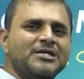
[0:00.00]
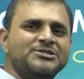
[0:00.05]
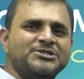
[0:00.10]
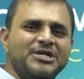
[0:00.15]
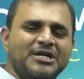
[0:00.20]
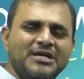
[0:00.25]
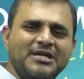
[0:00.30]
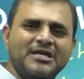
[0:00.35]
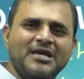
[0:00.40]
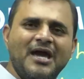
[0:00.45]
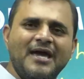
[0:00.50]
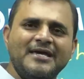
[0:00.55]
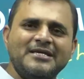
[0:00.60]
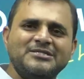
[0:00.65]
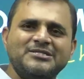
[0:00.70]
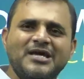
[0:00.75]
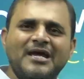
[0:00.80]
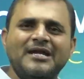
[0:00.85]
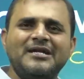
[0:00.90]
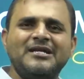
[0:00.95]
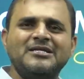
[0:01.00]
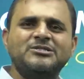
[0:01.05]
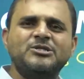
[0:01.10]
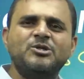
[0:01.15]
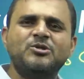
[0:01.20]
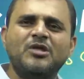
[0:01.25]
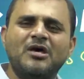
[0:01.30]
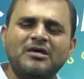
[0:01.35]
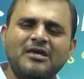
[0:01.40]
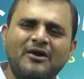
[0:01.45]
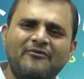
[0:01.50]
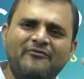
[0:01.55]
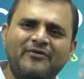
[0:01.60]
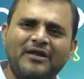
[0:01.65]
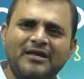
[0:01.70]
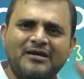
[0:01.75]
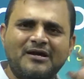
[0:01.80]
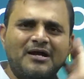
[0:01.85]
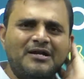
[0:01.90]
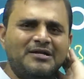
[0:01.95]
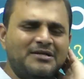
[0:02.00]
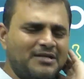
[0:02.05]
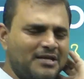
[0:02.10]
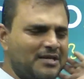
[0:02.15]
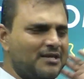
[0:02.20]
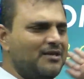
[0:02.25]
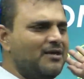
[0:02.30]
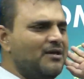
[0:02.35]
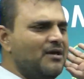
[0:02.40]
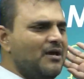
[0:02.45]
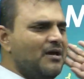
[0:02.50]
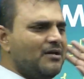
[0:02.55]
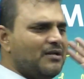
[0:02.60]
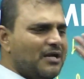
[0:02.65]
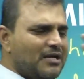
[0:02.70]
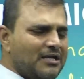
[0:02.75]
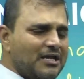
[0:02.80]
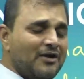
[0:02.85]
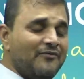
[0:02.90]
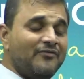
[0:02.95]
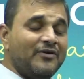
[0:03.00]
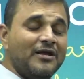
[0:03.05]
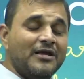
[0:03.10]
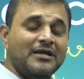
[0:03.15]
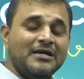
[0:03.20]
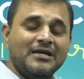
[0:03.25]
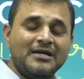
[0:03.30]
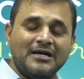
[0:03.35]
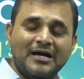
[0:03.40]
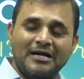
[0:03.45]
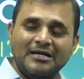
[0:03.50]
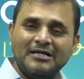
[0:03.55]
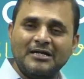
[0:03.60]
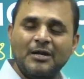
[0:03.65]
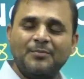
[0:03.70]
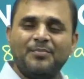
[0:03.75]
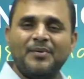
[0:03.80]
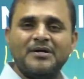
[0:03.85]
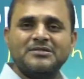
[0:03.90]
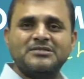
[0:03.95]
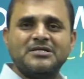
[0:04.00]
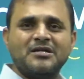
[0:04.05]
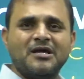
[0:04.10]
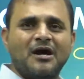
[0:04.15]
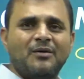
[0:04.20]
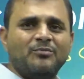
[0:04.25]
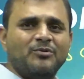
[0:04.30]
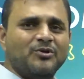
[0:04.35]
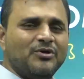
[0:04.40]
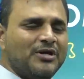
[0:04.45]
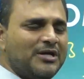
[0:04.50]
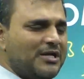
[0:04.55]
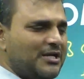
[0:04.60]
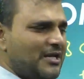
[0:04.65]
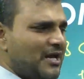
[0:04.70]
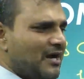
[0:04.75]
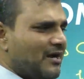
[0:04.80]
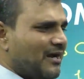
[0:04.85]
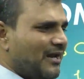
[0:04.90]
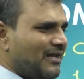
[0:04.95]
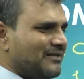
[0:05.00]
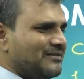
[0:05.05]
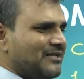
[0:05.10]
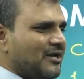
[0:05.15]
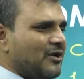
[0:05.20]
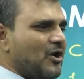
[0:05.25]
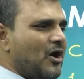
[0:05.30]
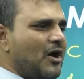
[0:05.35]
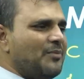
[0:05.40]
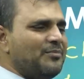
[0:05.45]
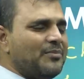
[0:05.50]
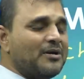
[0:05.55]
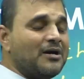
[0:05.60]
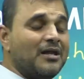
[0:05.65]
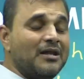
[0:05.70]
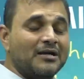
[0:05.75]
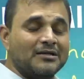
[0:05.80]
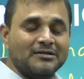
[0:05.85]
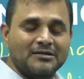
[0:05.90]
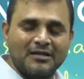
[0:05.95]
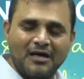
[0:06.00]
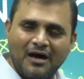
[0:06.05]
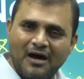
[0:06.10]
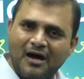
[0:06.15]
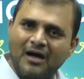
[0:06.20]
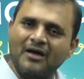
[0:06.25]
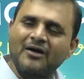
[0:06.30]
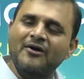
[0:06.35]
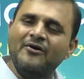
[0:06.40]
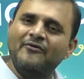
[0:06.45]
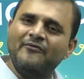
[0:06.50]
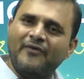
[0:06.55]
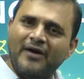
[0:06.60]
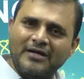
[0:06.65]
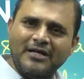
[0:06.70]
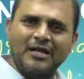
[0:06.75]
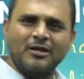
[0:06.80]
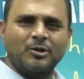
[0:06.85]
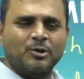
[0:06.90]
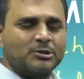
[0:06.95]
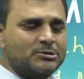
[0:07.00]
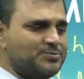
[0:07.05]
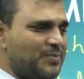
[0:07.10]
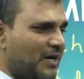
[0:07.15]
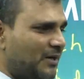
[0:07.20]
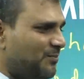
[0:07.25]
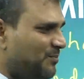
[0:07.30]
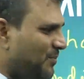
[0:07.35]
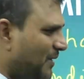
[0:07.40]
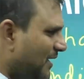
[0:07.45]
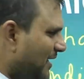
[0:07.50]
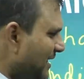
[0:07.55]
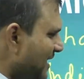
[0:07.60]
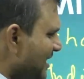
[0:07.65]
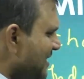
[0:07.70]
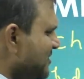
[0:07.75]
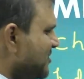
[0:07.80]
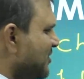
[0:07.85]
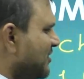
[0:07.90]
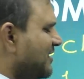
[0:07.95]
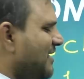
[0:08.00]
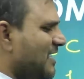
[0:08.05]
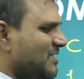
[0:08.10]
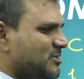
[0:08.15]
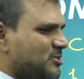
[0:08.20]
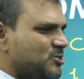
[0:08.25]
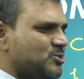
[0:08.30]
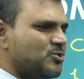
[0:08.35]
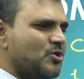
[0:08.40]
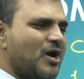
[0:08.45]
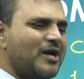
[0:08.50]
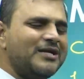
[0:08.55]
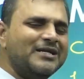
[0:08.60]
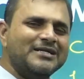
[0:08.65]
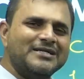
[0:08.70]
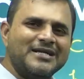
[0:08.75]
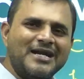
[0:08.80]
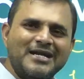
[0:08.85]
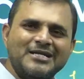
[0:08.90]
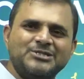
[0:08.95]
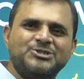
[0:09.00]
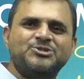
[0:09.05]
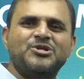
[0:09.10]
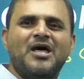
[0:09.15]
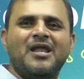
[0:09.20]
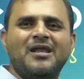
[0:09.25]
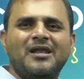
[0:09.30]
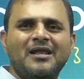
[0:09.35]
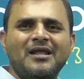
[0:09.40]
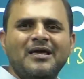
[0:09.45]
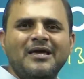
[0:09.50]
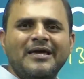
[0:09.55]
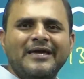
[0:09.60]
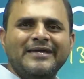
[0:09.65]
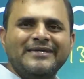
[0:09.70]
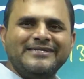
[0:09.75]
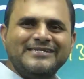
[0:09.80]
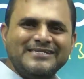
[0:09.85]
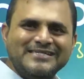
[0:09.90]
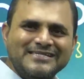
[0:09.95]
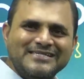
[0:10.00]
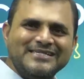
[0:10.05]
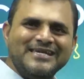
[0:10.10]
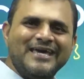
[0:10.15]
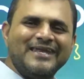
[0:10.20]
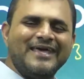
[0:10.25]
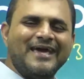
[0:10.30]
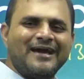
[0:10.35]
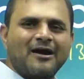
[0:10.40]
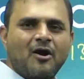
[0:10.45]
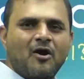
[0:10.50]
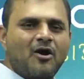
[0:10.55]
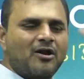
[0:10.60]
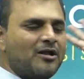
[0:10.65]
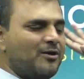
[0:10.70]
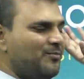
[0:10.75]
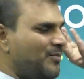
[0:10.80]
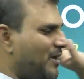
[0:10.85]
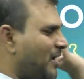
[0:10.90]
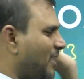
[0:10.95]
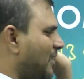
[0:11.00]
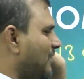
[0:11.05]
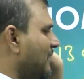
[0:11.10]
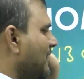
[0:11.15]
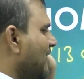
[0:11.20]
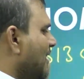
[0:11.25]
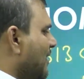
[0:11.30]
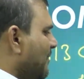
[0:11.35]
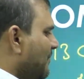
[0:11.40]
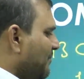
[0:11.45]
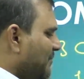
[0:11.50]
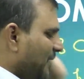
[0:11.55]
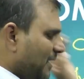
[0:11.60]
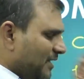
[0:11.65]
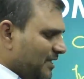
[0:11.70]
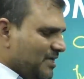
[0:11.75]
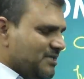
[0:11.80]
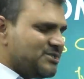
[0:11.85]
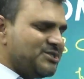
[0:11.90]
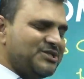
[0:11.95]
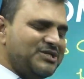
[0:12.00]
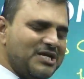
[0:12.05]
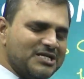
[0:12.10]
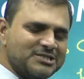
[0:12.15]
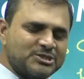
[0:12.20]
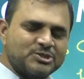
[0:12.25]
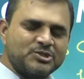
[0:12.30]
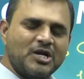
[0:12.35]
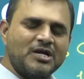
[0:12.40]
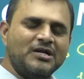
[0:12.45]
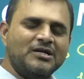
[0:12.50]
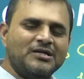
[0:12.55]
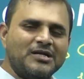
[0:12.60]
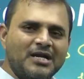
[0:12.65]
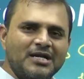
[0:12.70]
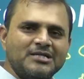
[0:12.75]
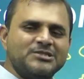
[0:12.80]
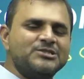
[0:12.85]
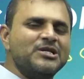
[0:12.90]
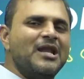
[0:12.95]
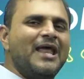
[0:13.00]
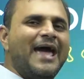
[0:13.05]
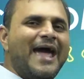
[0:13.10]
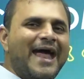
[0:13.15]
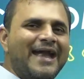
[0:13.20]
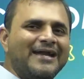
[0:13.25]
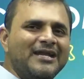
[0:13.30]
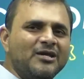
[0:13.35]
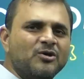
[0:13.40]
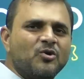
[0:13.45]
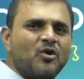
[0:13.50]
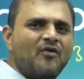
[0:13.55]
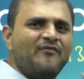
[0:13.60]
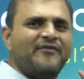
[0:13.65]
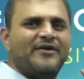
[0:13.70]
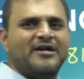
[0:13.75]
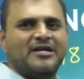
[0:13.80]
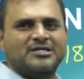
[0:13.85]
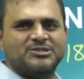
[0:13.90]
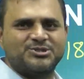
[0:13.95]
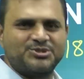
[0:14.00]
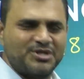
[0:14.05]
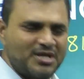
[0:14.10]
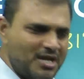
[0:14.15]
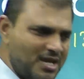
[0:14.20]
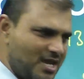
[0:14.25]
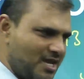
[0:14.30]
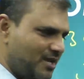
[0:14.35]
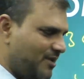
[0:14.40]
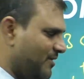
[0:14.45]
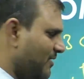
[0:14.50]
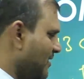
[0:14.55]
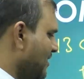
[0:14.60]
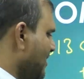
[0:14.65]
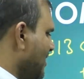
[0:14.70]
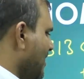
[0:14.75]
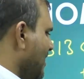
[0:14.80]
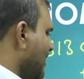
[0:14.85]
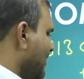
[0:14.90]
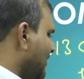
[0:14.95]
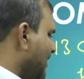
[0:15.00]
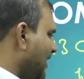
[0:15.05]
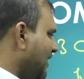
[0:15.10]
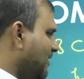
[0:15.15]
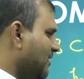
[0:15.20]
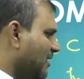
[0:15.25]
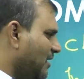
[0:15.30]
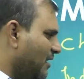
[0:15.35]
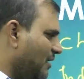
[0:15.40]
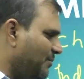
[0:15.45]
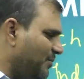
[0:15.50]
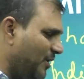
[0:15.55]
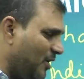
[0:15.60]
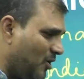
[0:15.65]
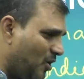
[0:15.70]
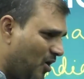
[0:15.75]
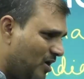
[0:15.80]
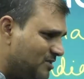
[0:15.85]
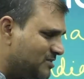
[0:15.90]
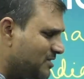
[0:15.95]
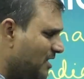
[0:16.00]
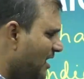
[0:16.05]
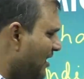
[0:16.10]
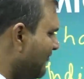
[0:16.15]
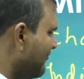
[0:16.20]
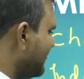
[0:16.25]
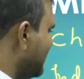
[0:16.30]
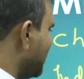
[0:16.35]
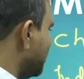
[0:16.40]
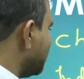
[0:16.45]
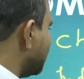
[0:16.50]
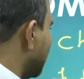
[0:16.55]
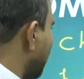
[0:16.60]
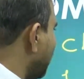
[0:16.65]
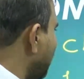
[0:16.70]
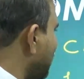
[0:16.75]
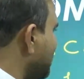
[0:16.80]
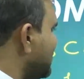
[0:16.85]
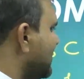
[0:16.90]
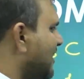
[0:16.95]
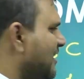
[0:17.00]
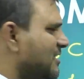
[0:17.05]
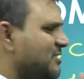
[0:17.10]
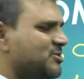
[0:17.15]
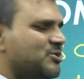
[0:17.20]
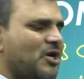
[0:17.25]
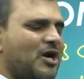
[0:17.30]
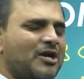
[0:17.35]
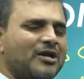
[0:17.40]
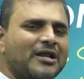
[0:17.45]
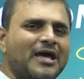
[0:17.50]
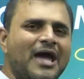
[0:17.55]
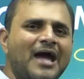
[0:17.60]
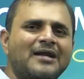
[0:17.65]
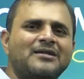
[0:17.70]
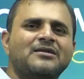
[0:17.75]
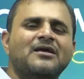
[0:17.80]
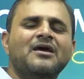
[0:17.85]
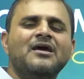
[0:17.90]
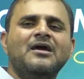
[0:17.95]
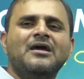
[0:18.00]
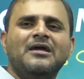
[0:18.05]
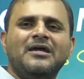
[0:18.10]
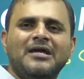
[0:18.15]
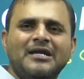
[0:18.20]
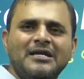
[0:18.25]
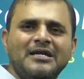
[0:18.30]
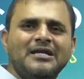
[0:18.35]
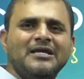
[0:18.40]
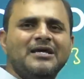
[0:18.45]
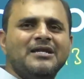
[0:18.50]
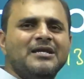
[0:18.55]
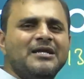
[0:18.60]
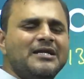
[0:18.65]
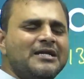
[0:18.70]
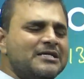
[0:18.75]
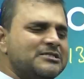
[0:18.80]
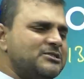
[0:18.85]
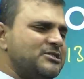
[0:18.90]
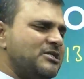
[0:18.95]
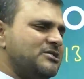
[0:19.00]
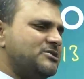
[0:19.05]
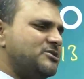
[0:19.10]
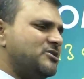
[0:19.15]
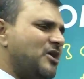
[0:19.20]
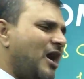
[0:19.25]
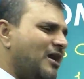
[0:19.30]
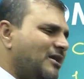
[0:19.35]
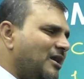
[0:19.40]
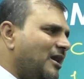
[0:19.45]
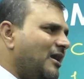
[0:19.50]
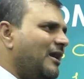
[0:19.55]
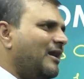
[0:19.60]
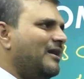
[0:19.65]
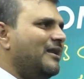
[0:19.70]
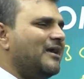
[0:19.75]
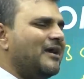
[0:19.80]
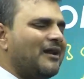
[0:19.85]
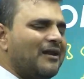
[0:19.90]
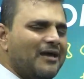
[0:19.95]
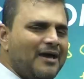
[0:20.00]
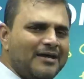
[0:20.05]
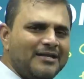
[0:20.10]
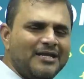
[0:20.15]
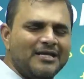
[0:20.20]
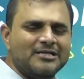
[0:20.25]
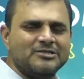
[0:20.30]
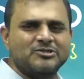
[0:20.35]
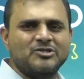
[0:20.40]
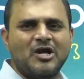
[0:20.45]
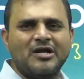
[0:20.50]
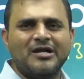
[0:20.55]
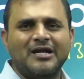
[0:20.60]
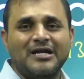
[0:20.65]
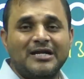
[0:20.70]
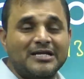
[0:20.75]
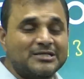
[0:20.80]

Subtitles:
India is the industry to every country. Right? Every country person come to India, collect the collect the final goods. But British destroyed the traditional Indian economy. British destroyed the traditional handicraft industry. Right, because of this 1813 Charter Act, Indian industry started declining, started